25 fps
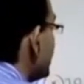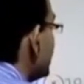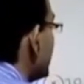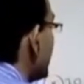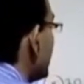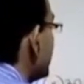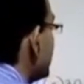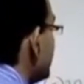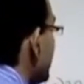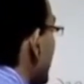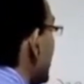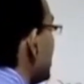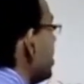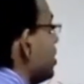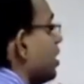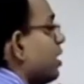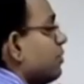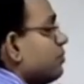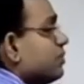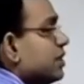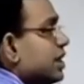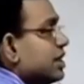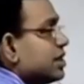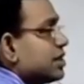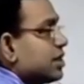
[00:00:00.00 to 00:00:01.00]
as that
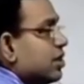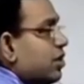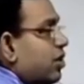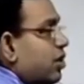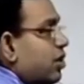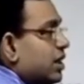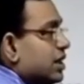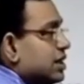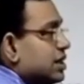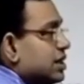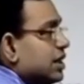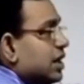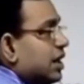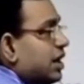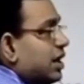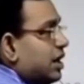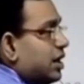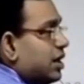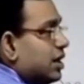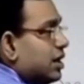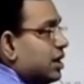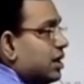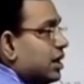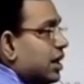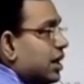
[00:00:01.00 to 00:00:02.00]
of this
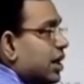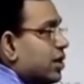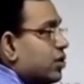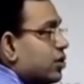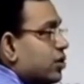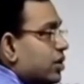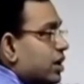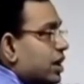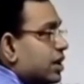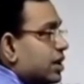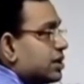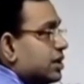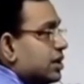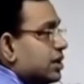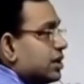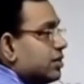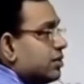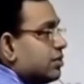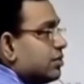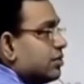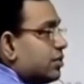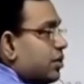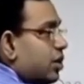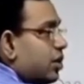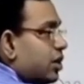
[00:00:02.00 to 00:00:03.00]
original introduction,
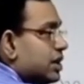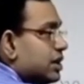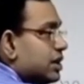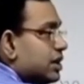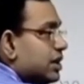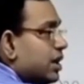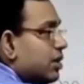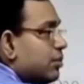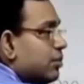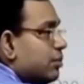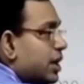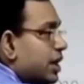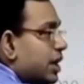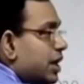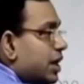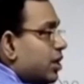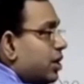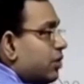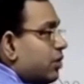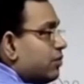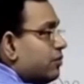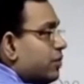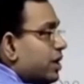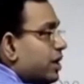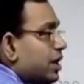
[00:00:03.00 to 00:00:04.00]
original meaning
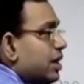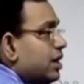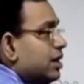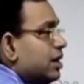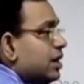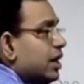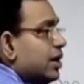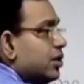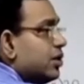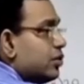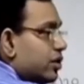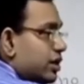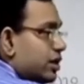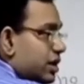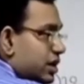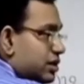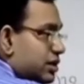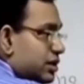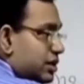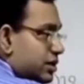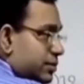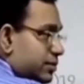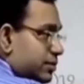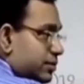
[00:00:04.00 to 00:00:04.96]
of V in the introduction.